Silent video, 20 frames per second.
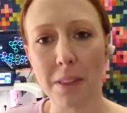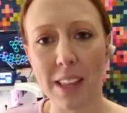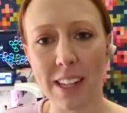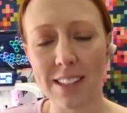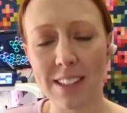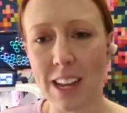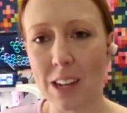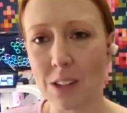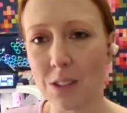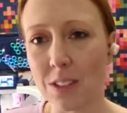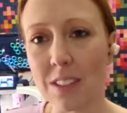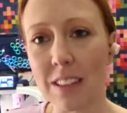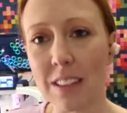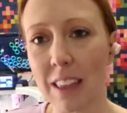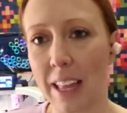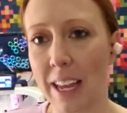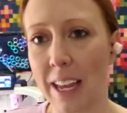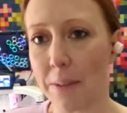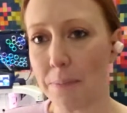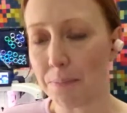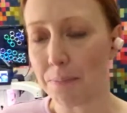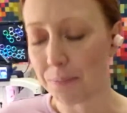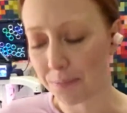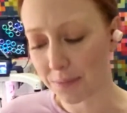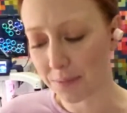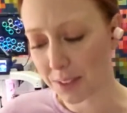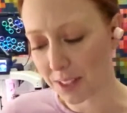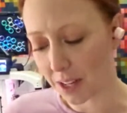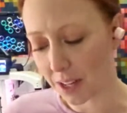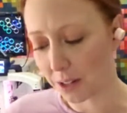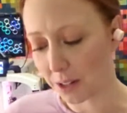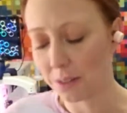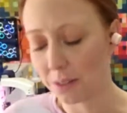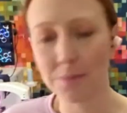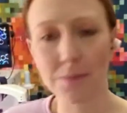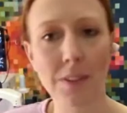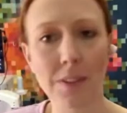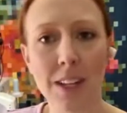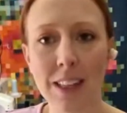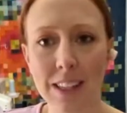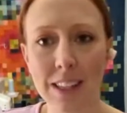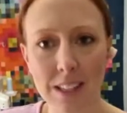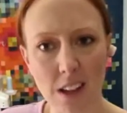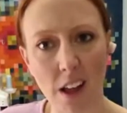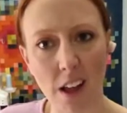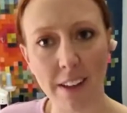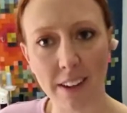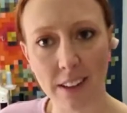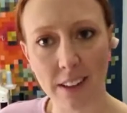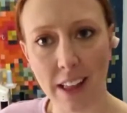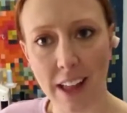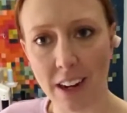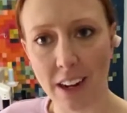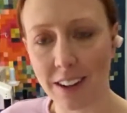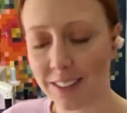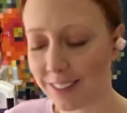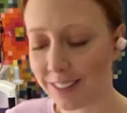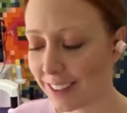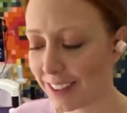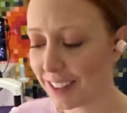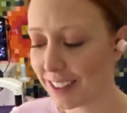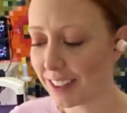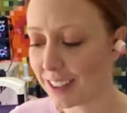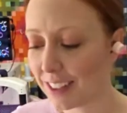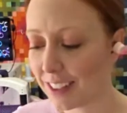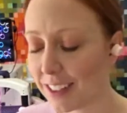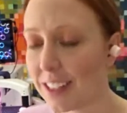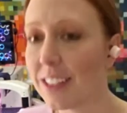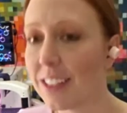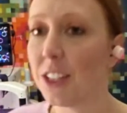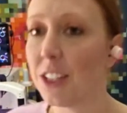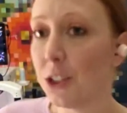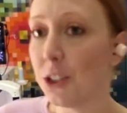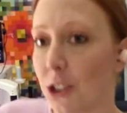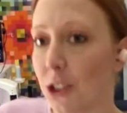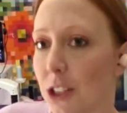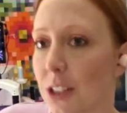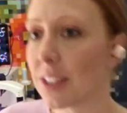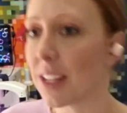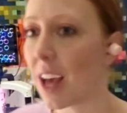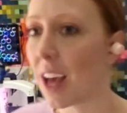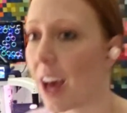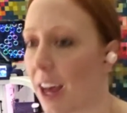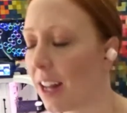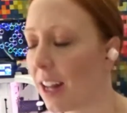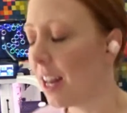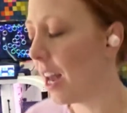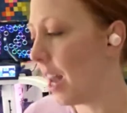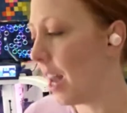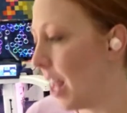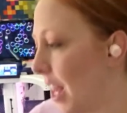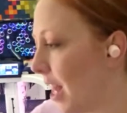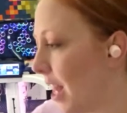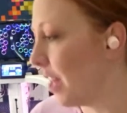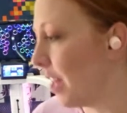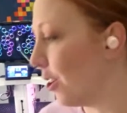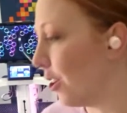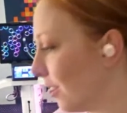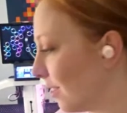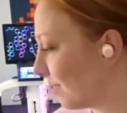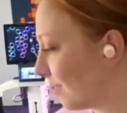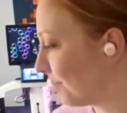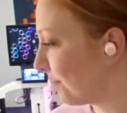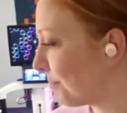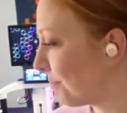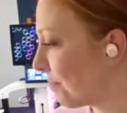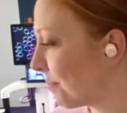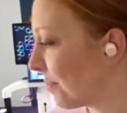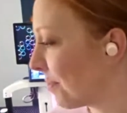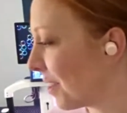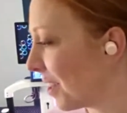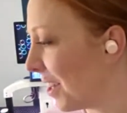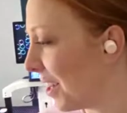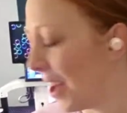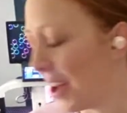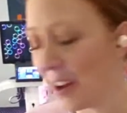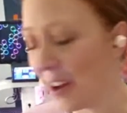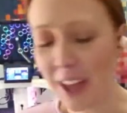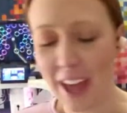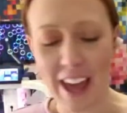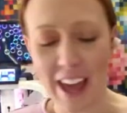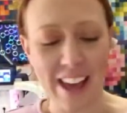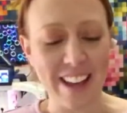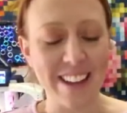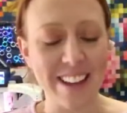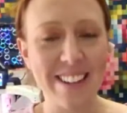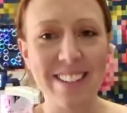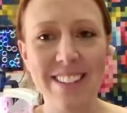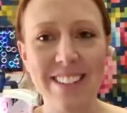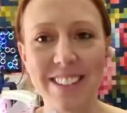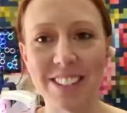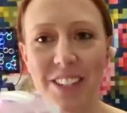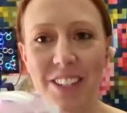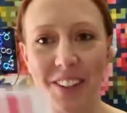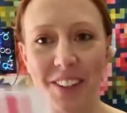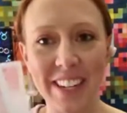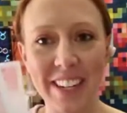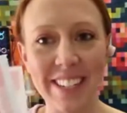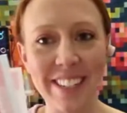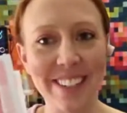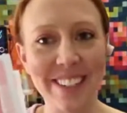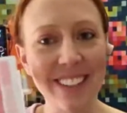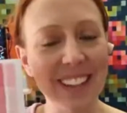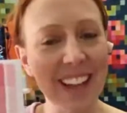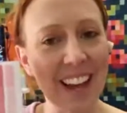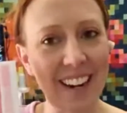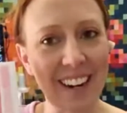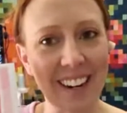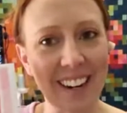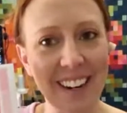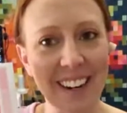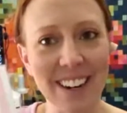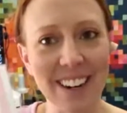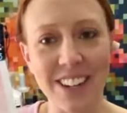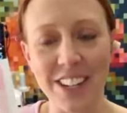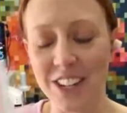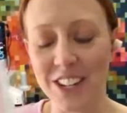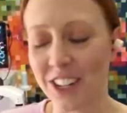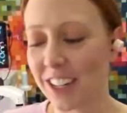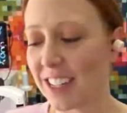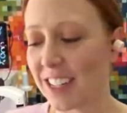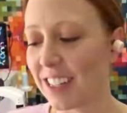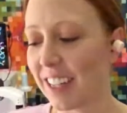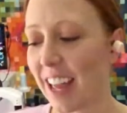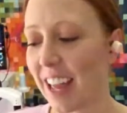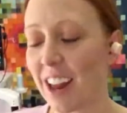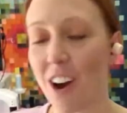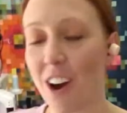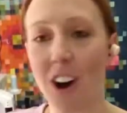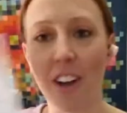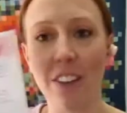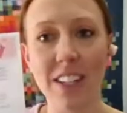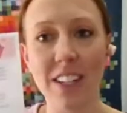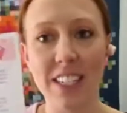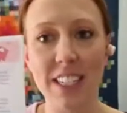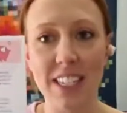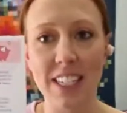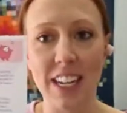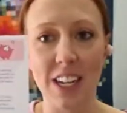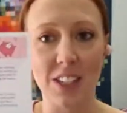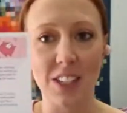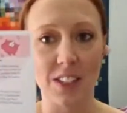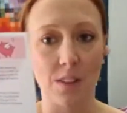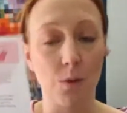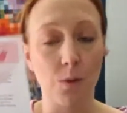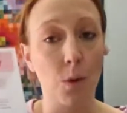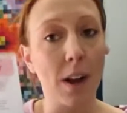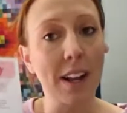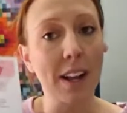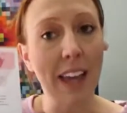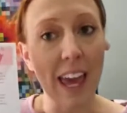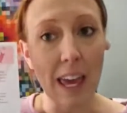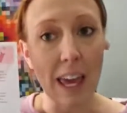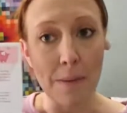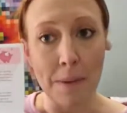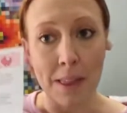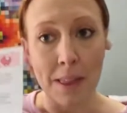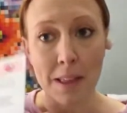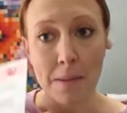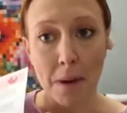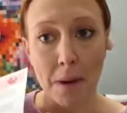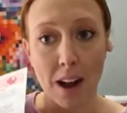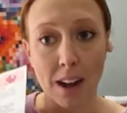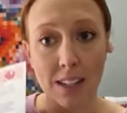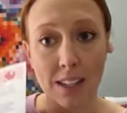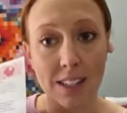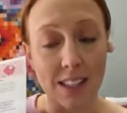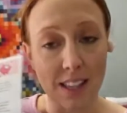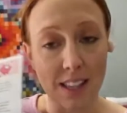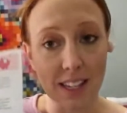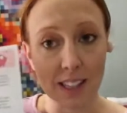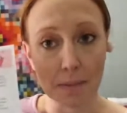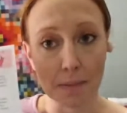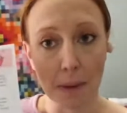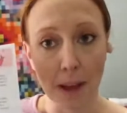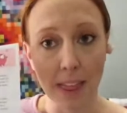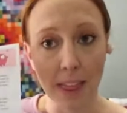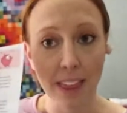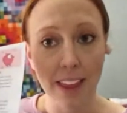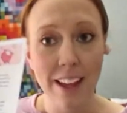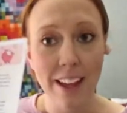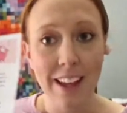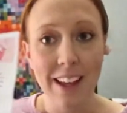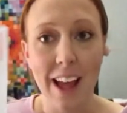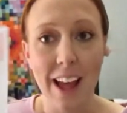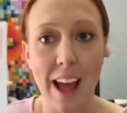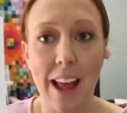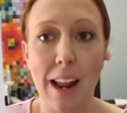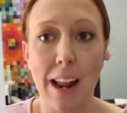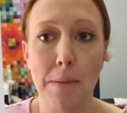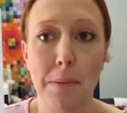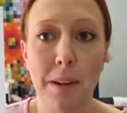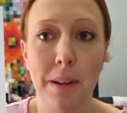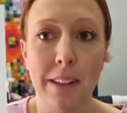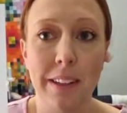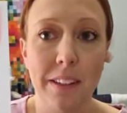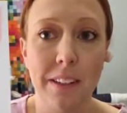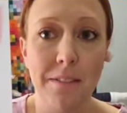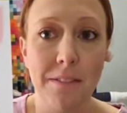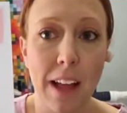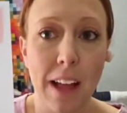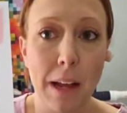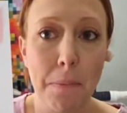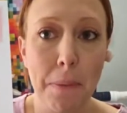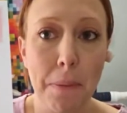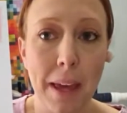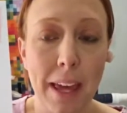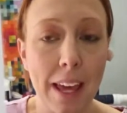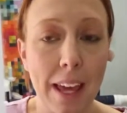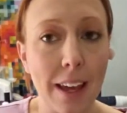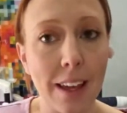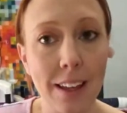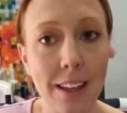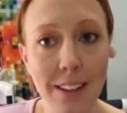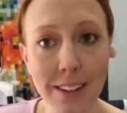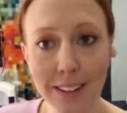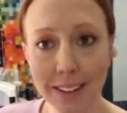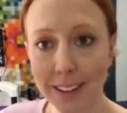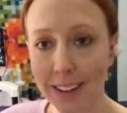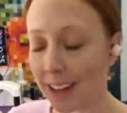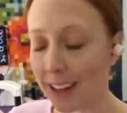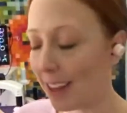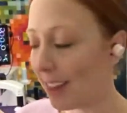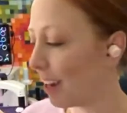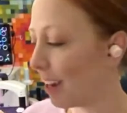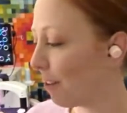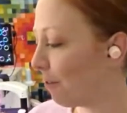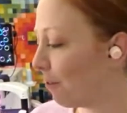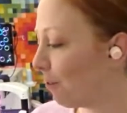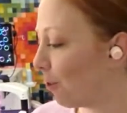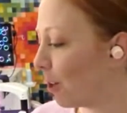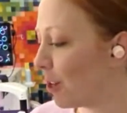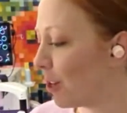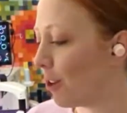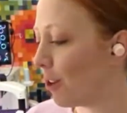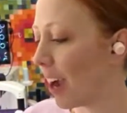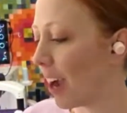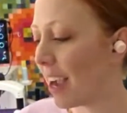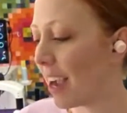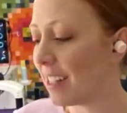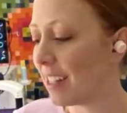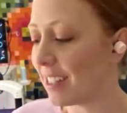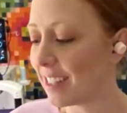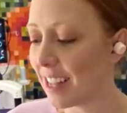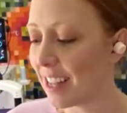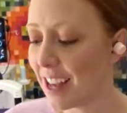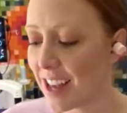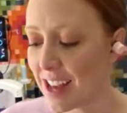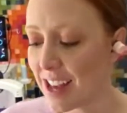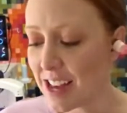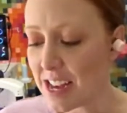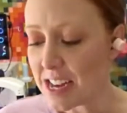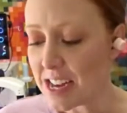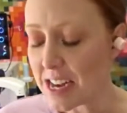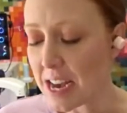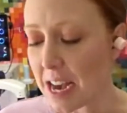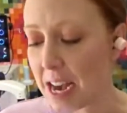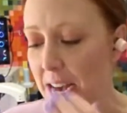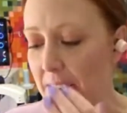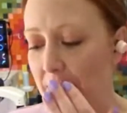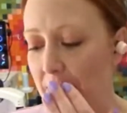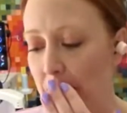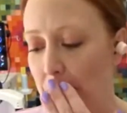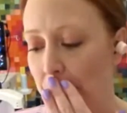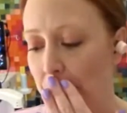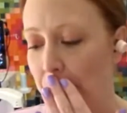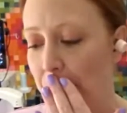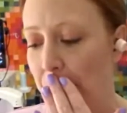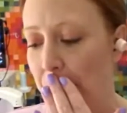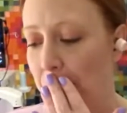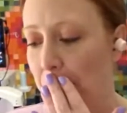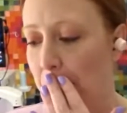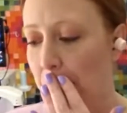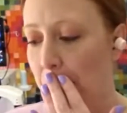but that sounds lame, so let's call it a letter. You just got a letter. Okay, so in your letter, you're going to get all the details of what came in the box this month, and I put a little flying pig in there for you guys, and